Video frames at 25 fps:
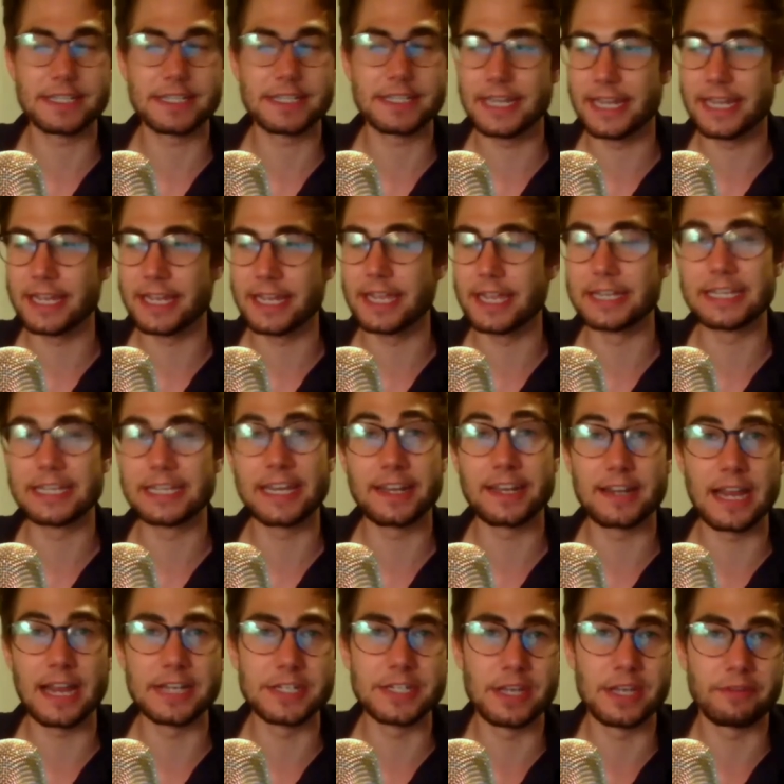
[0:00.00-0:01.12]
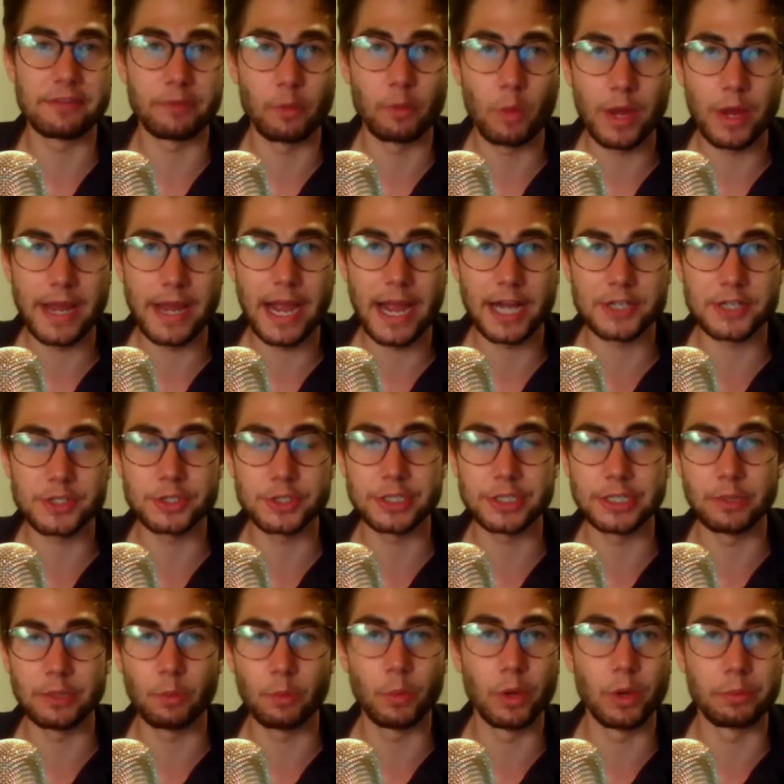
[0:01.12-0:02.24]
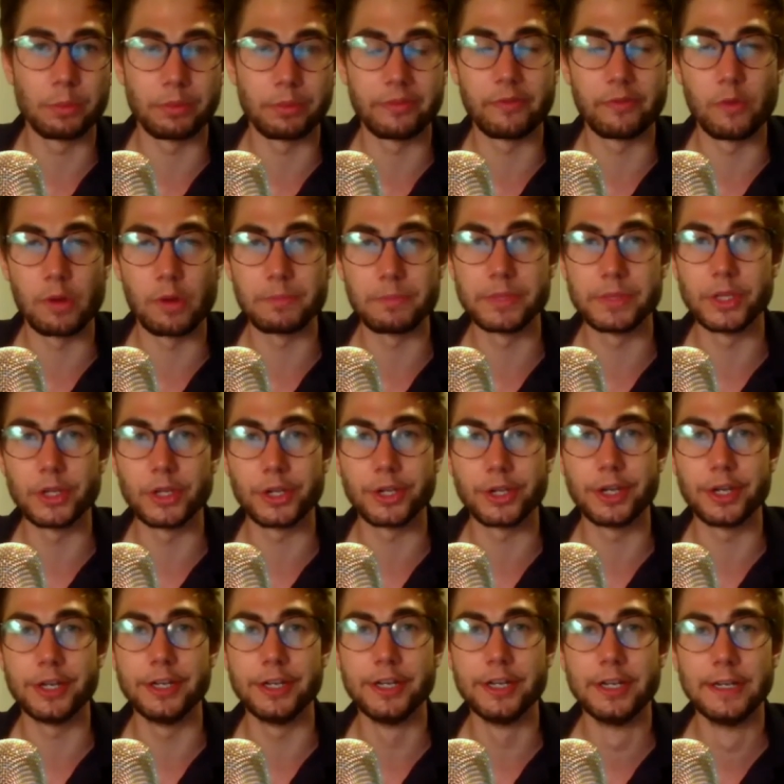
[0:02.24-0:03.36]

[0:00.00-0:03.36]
get an idea for what actually will perform and look good.